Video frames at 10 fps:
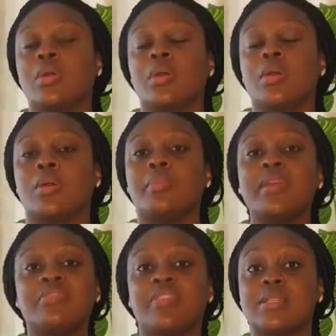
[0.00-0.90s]
being
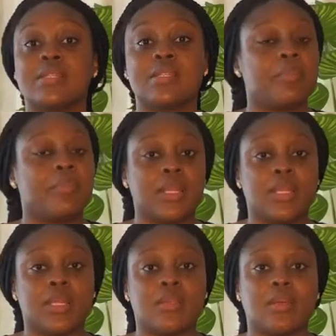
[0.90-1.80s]
fat is not a bad
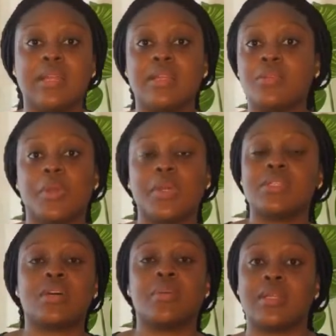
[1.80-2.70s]
thing. Having weight is not
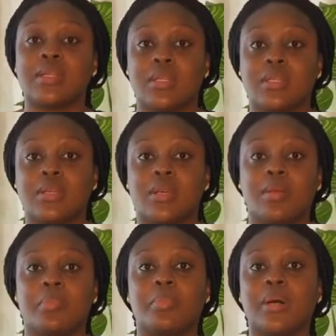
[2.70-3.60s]
a bad thing.
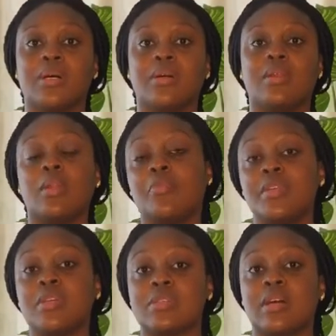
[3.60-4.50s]
But loving
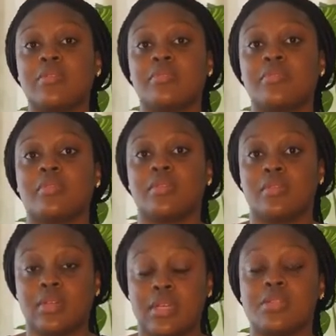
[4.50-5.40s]
yourself
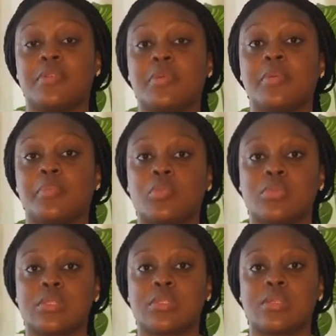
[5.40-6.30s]
is very
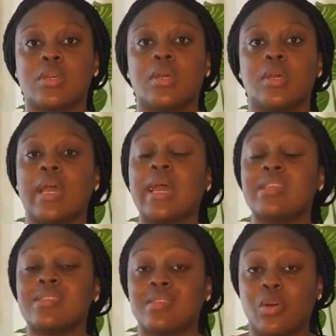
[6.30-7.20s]
important. And
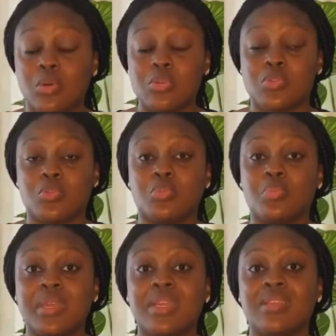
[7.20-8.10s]
also
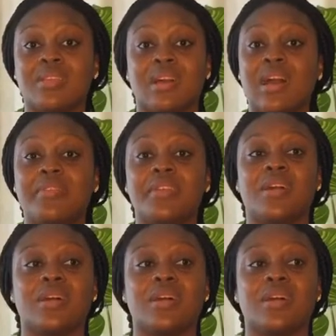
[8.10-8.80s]
having a